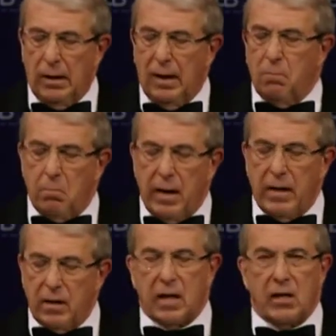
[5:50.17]
it
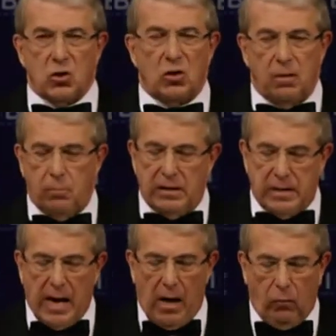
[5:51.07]
may occasionally be
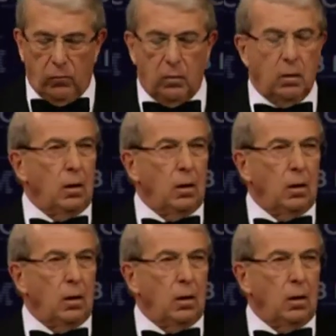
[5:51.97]
down,